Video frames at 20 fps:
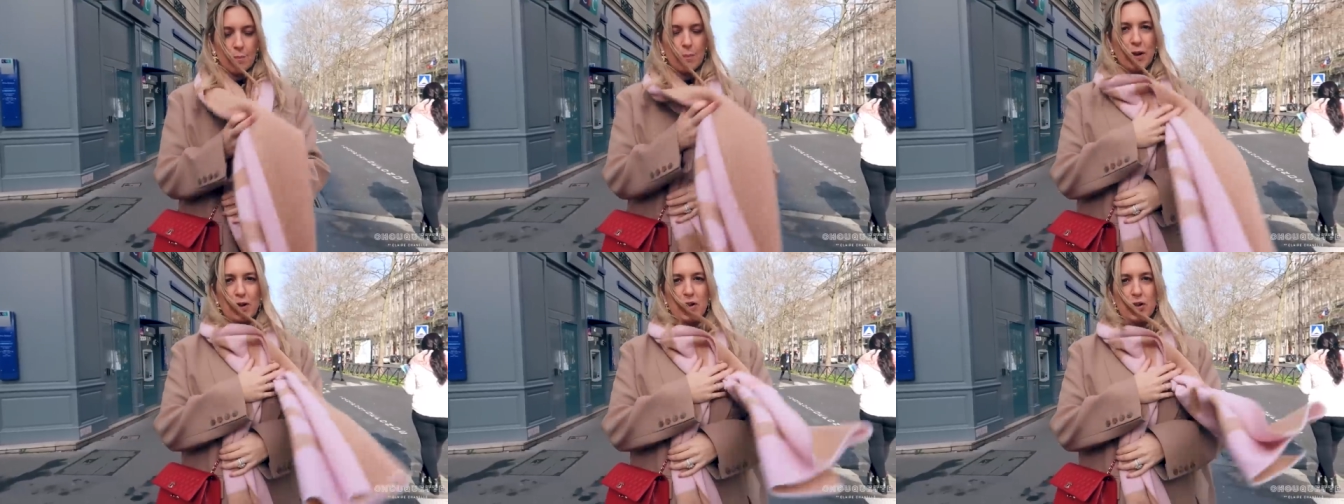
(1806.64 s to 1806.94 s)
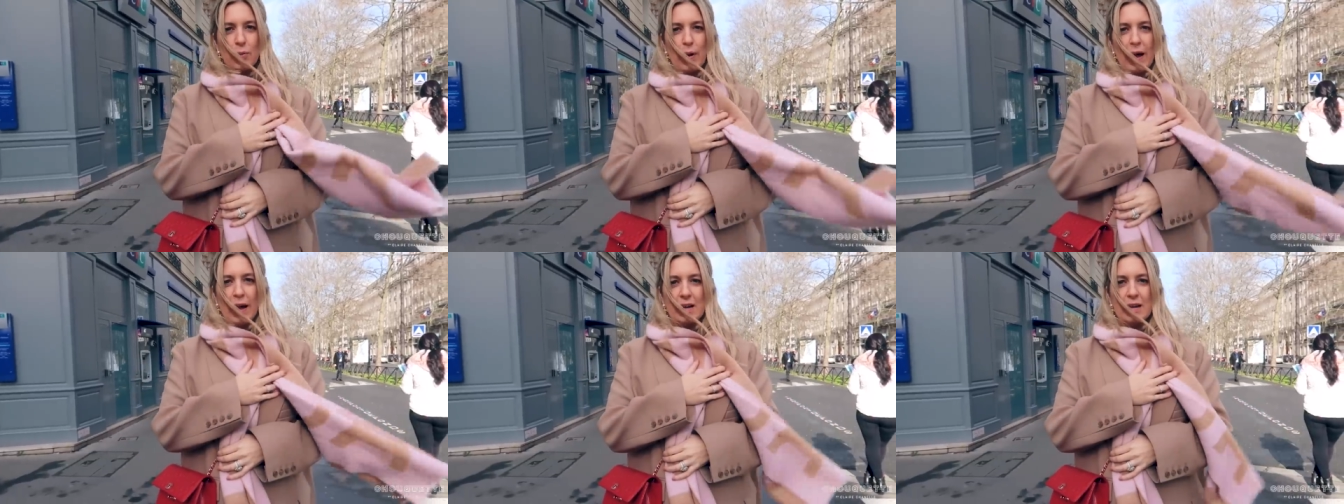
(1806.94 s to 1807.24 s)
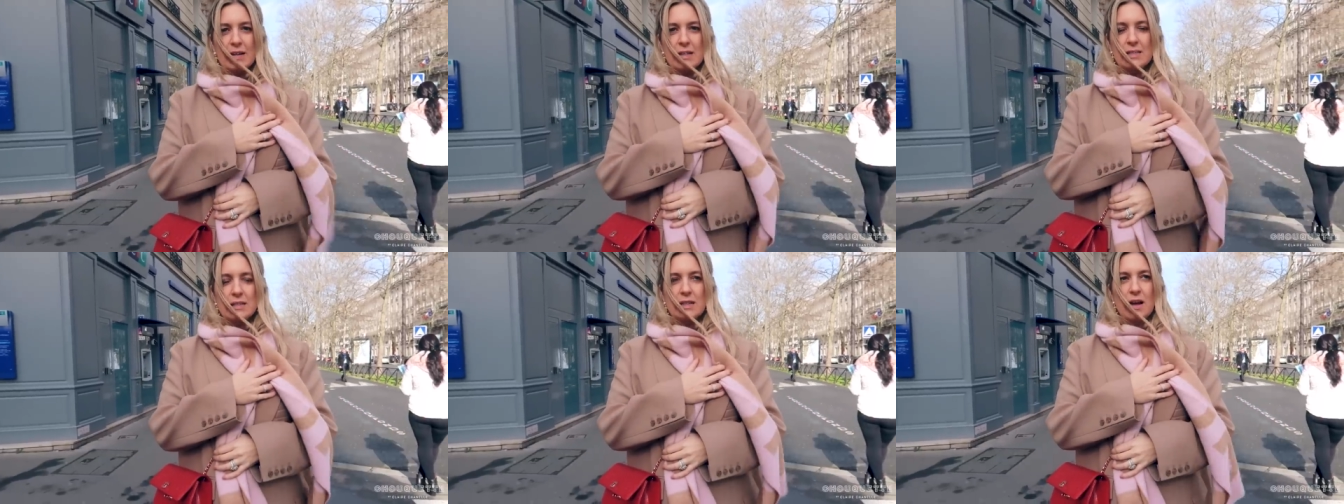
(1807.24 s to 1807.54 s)
My new
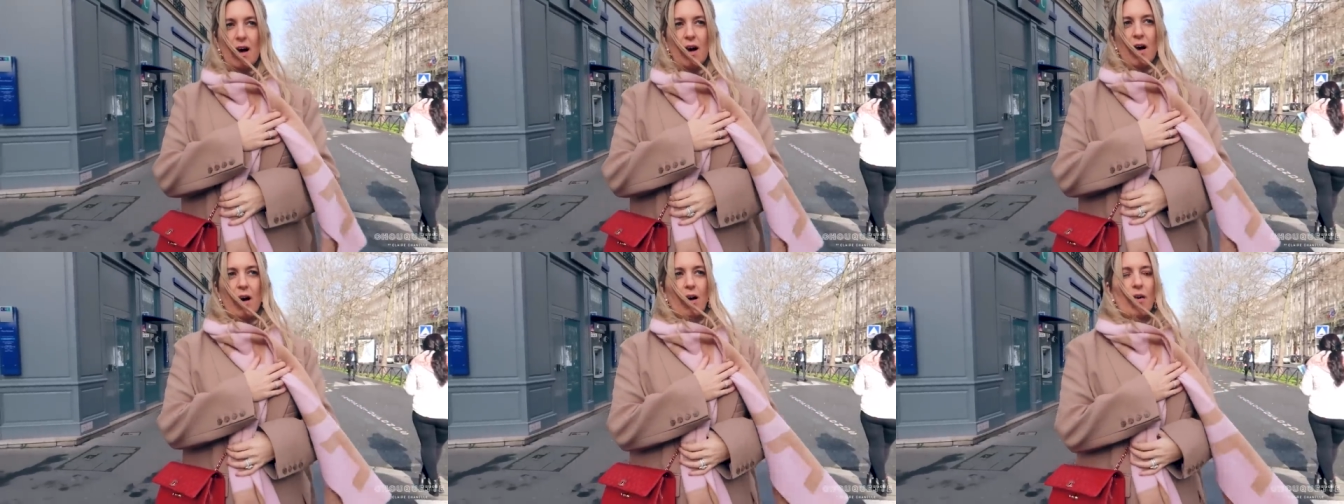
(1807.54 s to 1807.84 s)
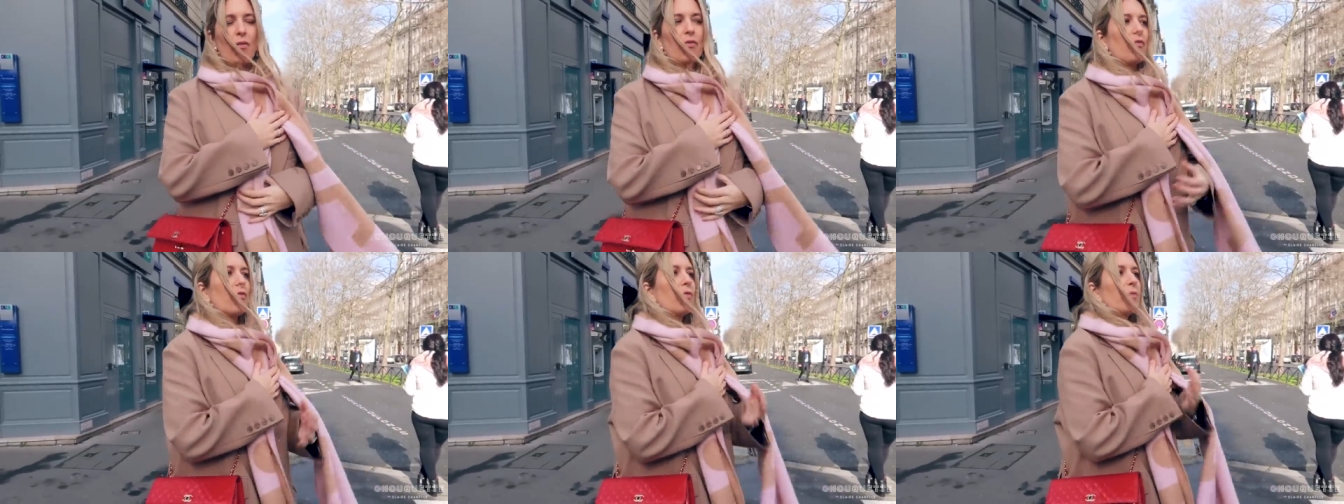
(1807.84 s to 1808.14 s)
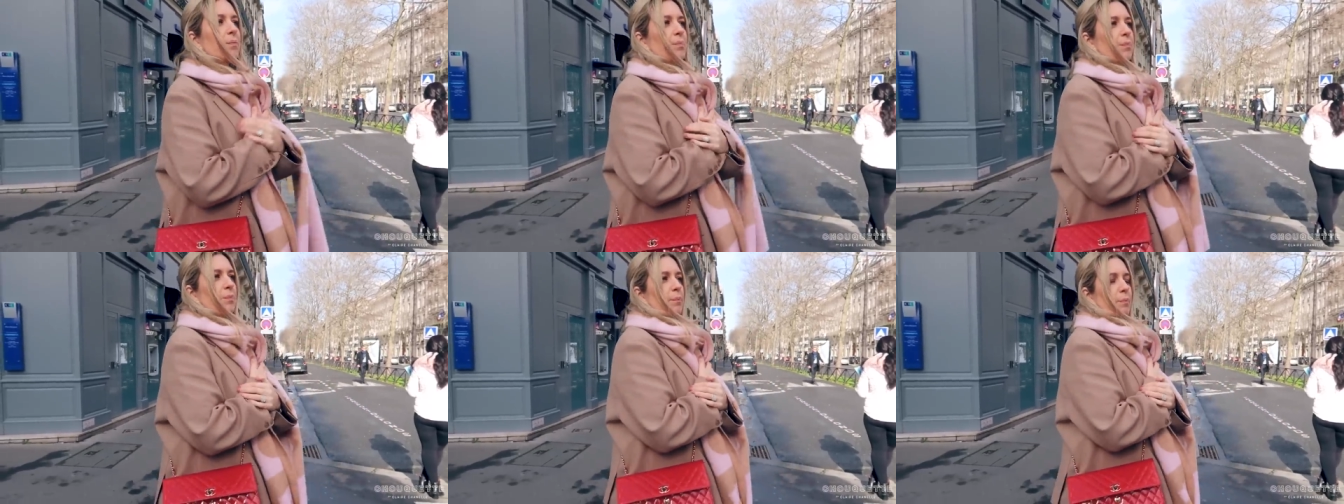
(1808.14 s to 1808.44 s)
acne scarf,
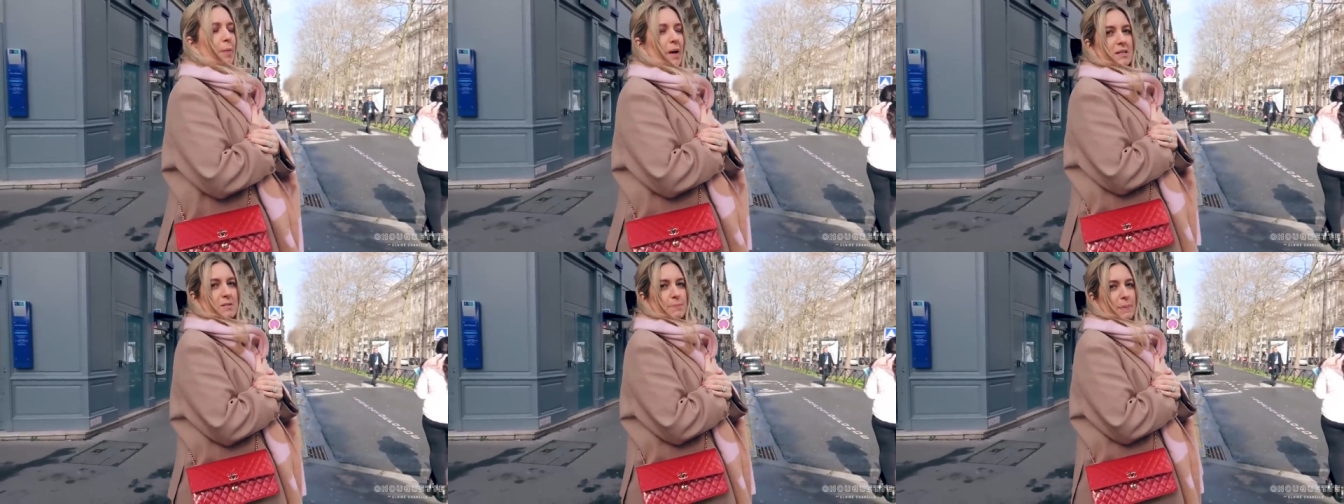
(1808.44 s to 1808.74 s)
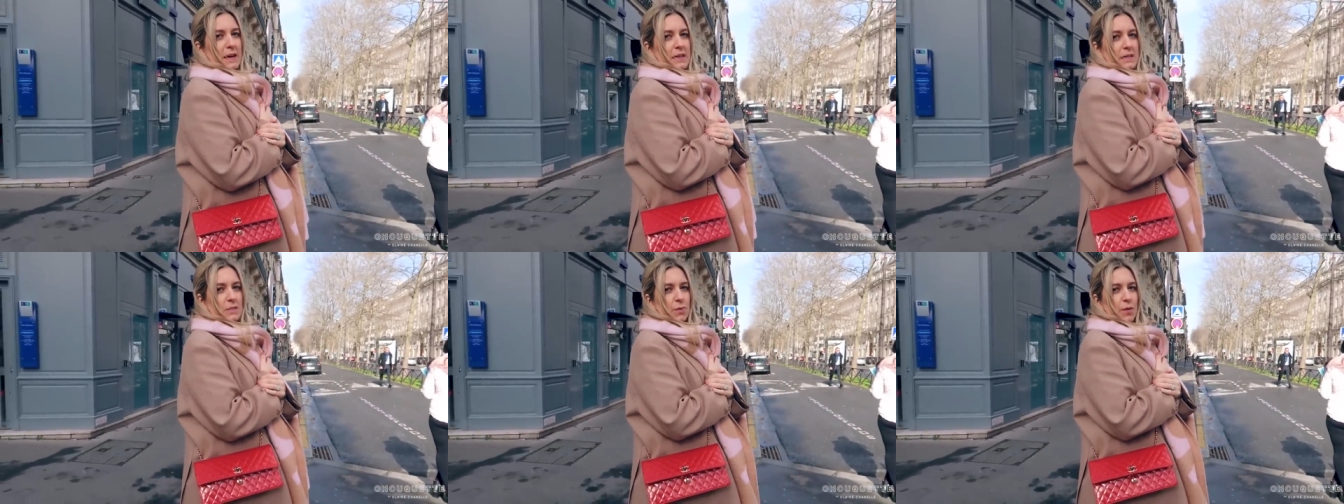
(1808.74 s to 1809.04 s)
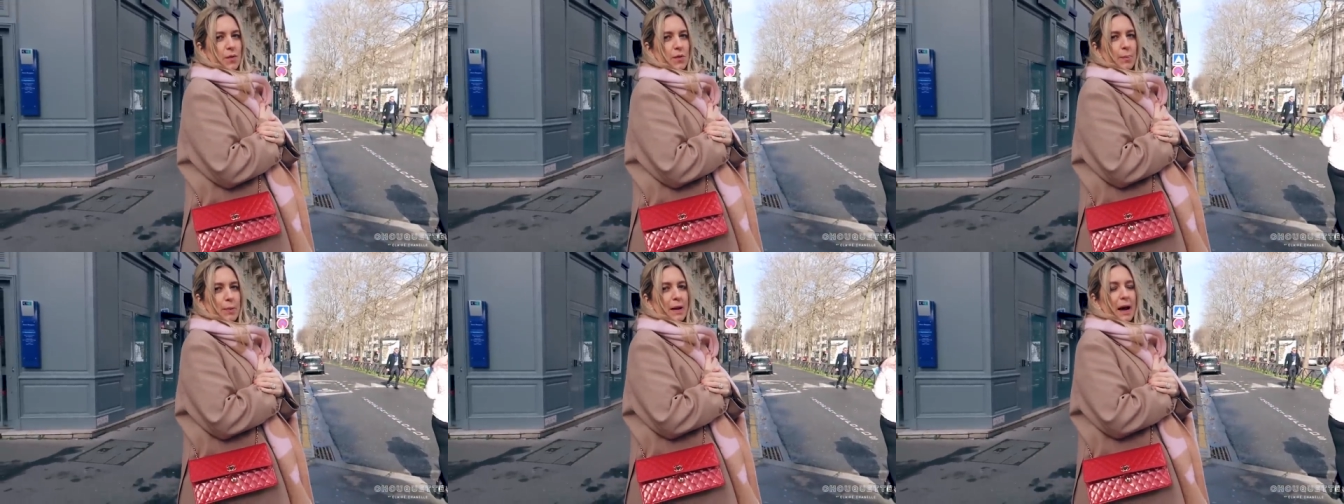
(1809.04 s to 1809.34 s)
best blazer
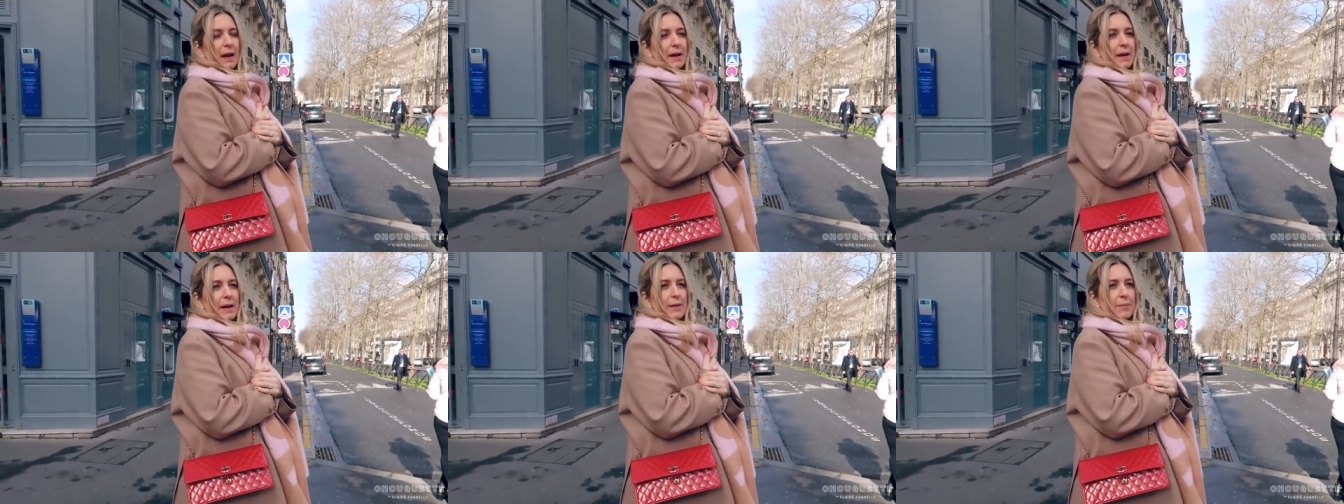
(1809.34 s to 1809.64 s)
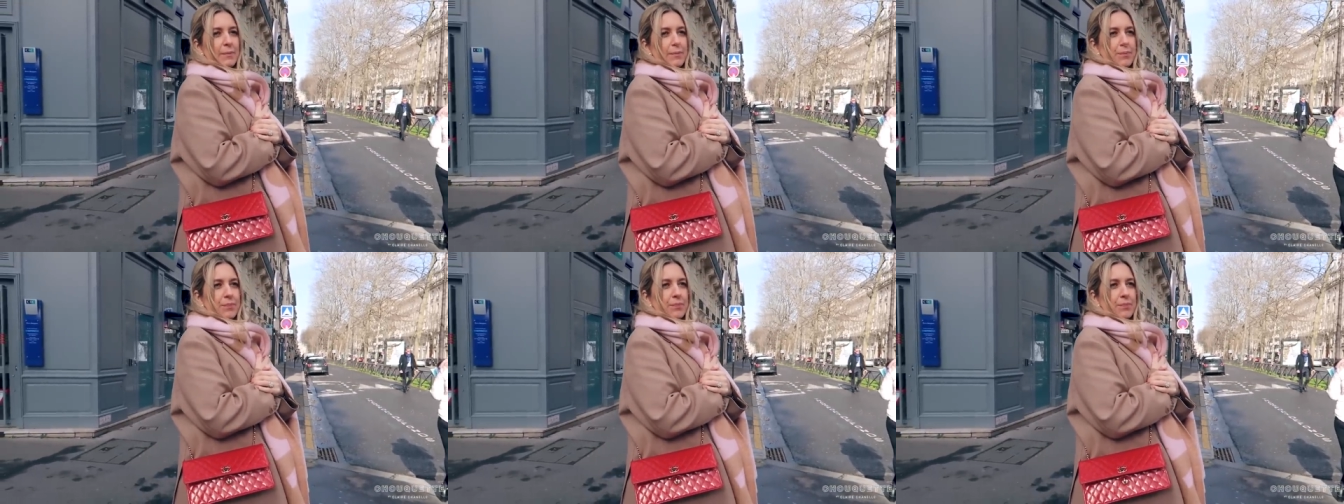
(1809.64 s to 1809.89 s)
on the planet.